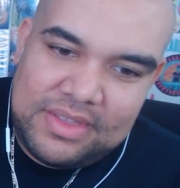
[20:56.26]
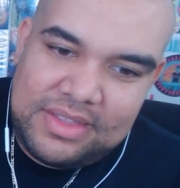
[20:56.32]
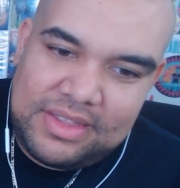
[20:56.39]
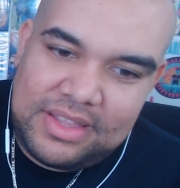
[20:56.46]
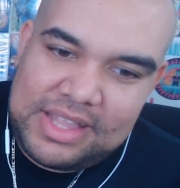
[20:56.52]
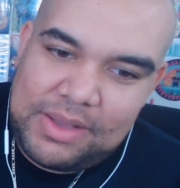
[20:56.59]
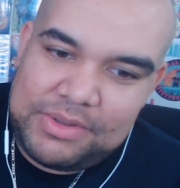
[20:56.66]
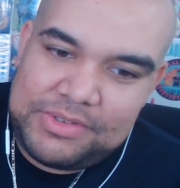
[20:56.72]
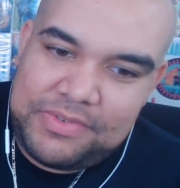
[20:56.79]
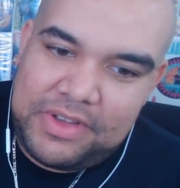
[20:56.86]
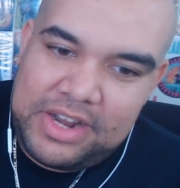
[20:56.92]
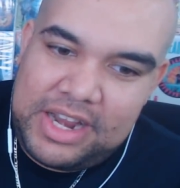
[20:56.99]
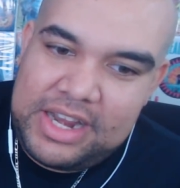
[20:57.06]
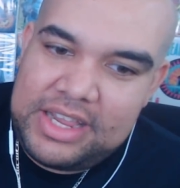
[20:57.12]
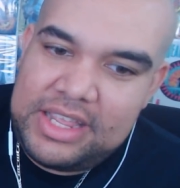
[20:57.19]
But that was
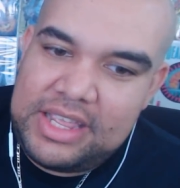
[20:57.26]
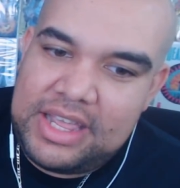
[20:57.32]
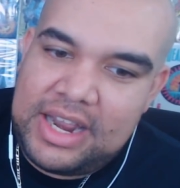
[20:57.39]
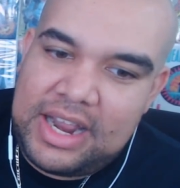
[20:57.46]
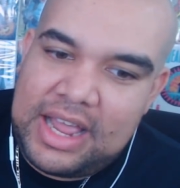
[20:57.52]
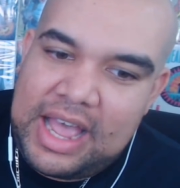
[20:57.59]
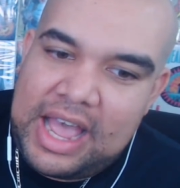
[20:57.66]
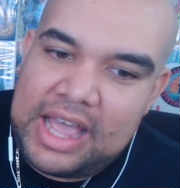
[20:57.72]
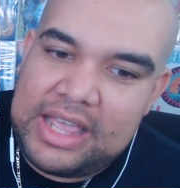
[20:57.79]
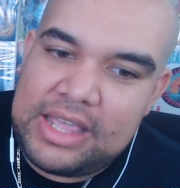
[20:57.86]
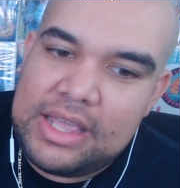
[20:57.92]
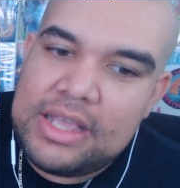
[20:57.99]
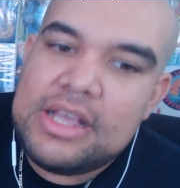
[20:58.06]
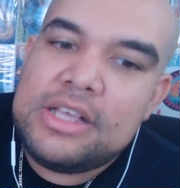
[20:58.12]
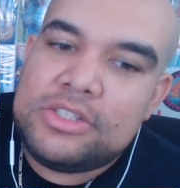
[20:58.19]
funny. I
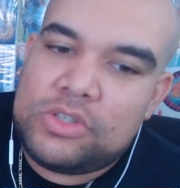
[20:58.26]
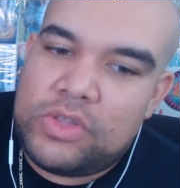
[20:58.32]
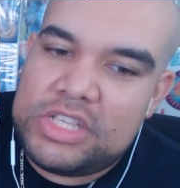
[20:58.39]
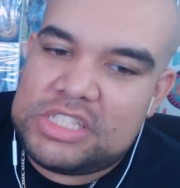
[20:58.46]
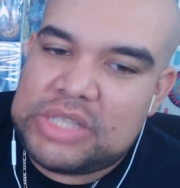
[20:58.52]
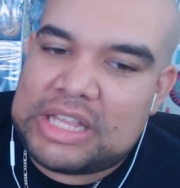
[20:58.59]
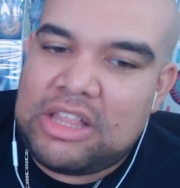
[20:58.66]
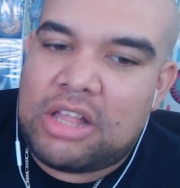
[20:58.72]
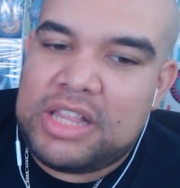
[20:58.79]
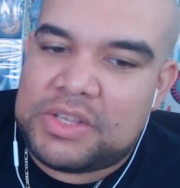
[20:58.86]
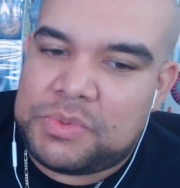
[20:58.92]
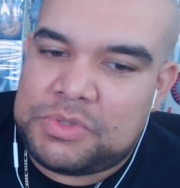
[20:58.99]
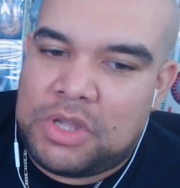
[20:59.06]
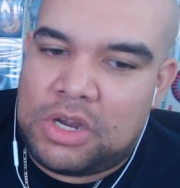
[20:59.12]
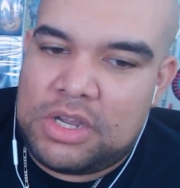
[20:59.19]
thought this
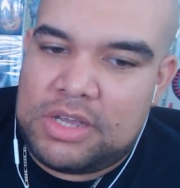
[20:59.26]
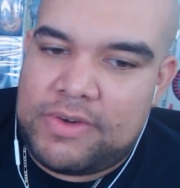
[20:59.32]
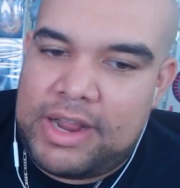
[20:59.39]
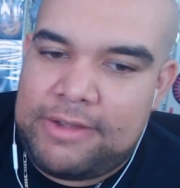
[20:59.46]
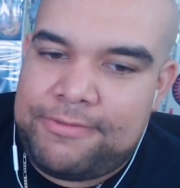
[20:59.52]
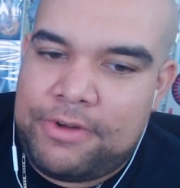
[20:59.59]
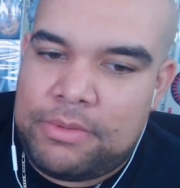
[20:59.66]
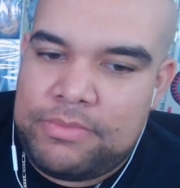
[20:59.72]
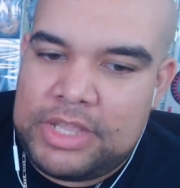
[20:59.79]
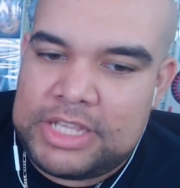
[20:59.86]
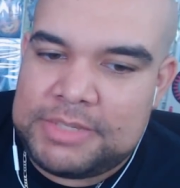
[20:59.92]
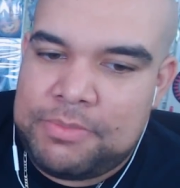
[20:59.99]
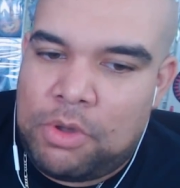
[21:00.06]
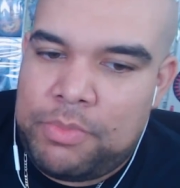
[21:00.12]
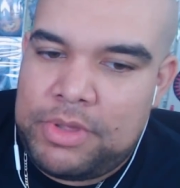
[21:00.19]
was all good, right? From
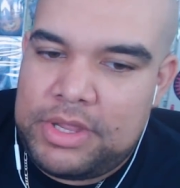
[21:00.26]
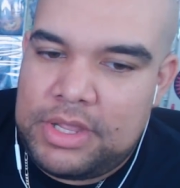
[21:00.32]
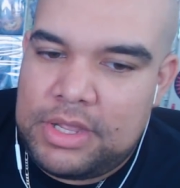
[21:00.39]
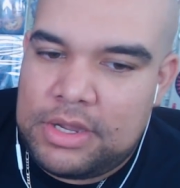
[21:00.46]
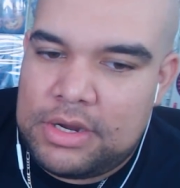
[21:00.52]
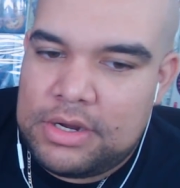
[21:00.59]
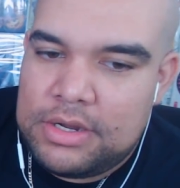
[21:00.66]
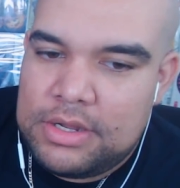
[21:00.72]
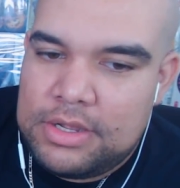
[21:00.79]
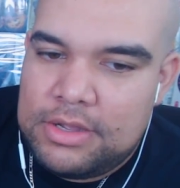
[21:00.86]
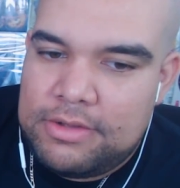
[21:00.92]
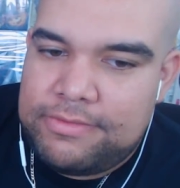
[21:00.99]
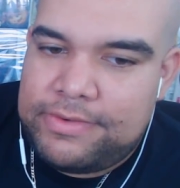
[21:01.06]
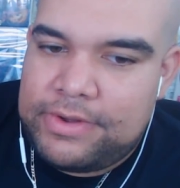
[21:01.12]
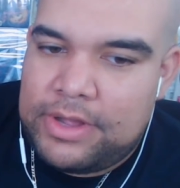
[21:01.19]
this moment here,
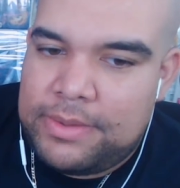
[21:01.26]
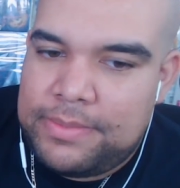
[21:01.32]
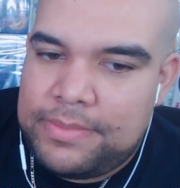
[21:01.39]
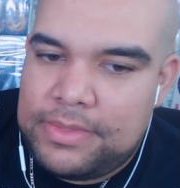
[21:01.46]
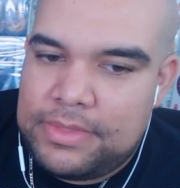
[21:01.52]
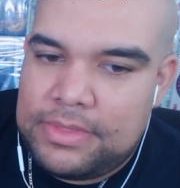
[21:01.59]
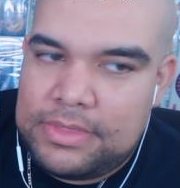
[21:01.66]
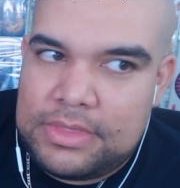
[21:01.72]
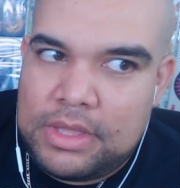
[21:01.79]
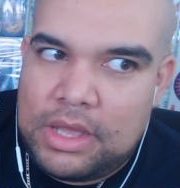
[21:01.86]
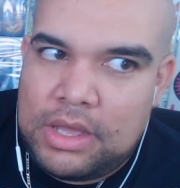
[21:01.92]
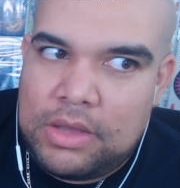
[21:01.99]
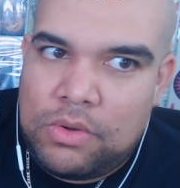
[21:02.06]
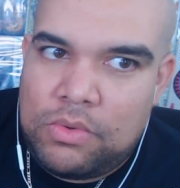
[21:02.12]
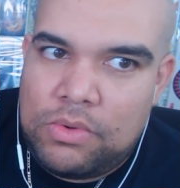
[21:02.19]
from
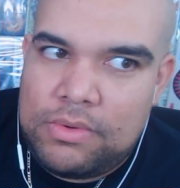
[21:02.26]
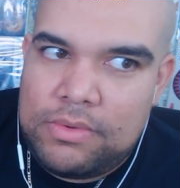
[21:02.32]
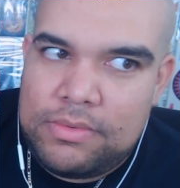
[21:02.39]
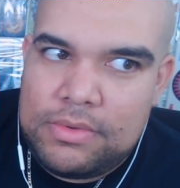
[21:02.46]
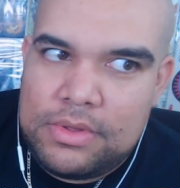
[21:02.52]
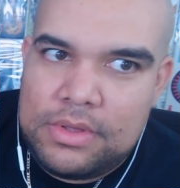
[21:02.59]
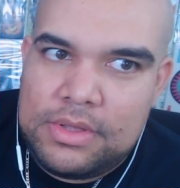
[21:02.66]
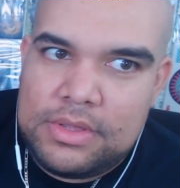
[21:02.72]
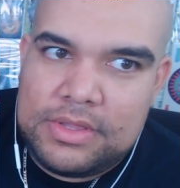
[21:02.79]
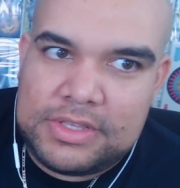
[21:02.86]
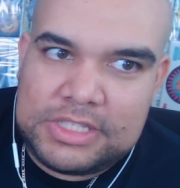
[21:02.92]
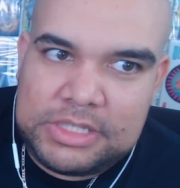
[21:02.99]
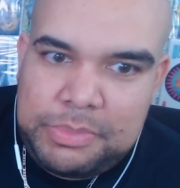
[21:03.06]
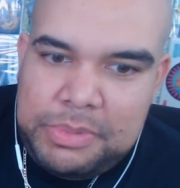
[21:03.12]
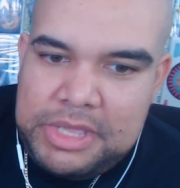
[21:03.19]
the
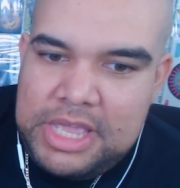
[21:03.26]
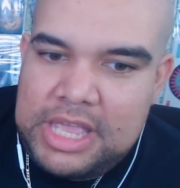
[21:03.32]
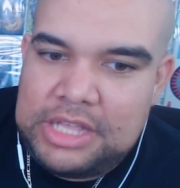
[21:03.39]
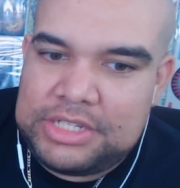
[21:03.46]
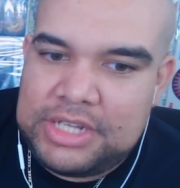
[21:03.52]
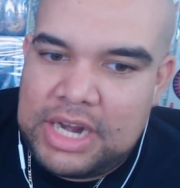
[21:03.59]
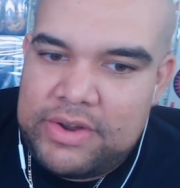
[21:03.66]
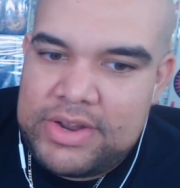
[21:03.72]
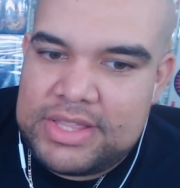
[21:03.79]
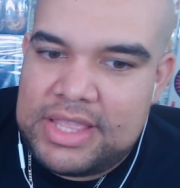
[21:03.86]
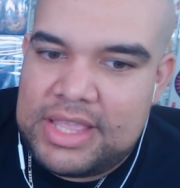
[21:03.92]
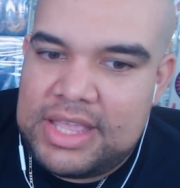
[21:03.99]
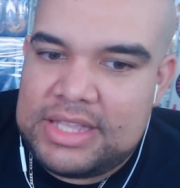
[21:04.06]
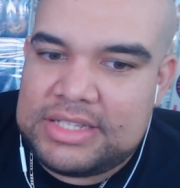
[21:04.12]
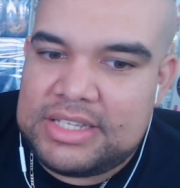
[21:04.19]
speech and
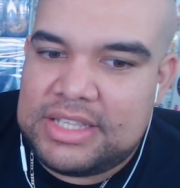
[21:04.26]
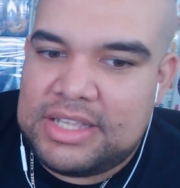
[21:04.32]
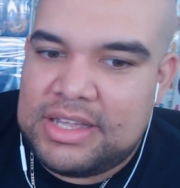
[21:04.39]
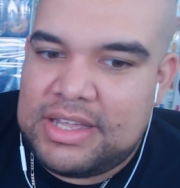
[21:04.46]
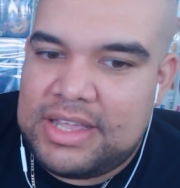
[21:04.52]
everything to